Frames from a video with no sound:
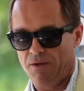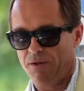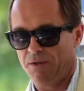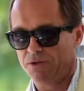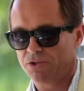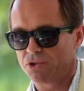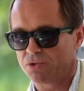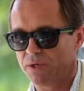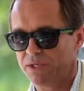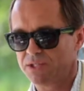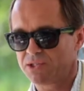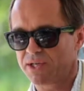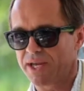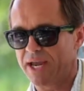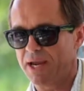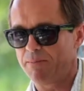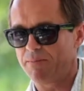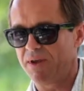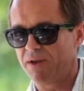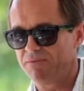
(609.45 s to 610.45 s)

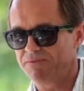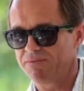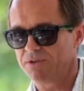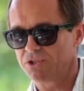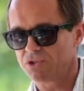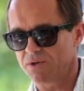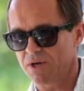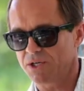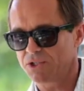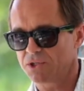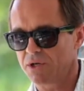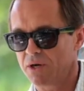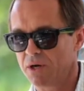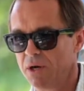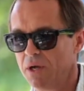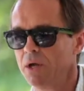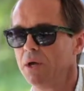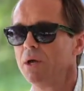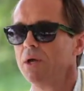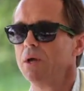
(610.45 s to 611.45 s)
streetscape infrastructure,
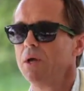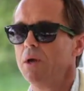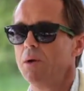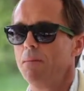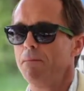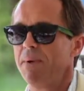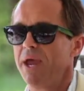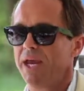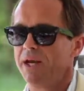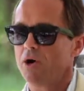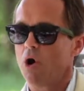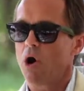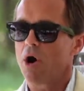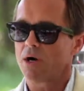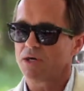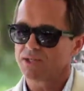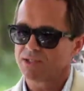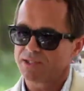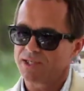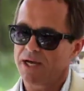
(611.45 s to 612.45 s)
made
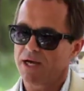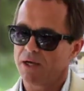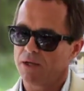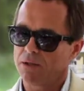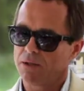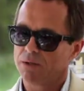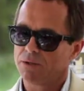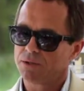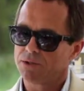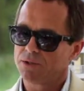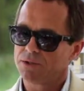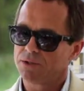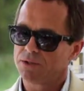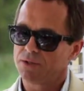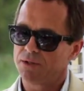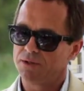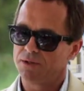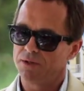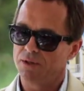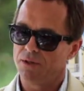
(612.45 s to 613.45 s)
our sell
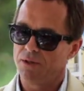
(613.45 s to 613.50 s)
to